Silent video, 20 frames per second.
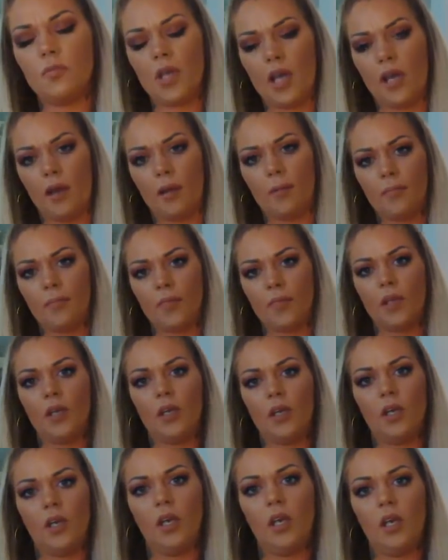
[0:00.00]
yeah.
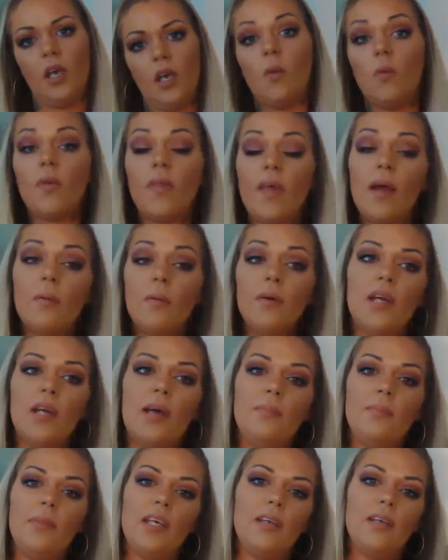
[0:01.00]
Well, that would,
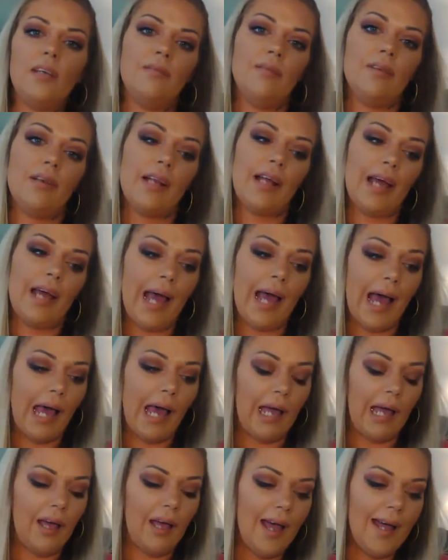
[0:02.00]
I mean,
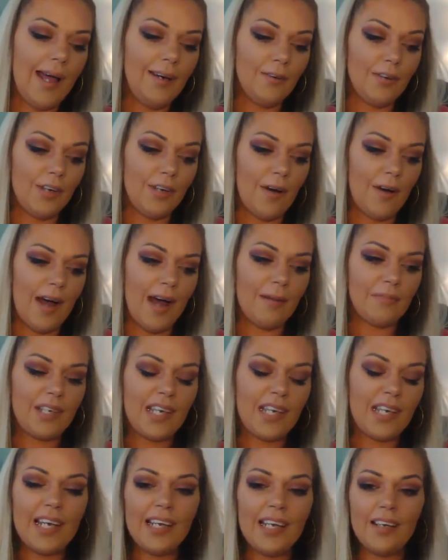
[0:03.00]
I don't know. I'm
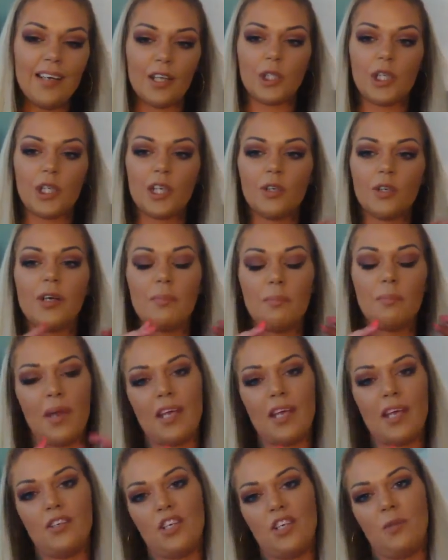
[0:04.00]
getting a little
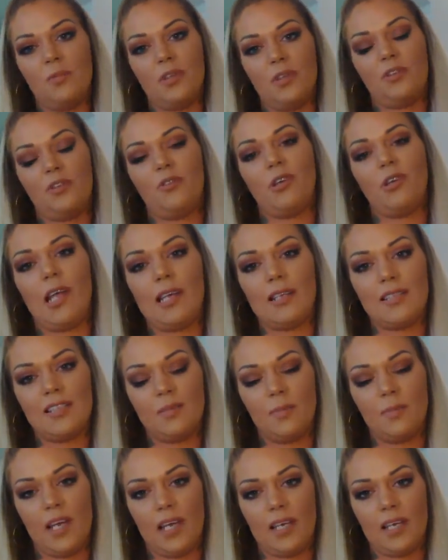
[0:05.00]
impatient with
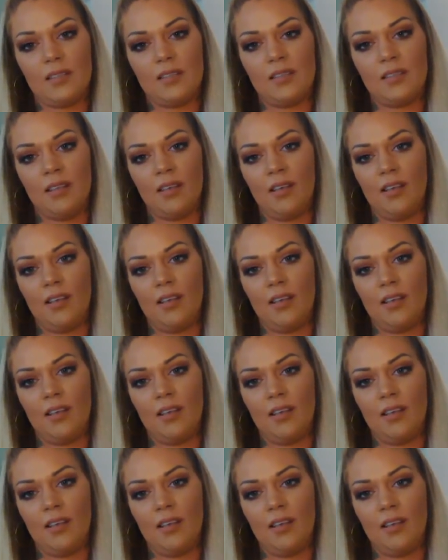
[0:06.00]
CreateSpace.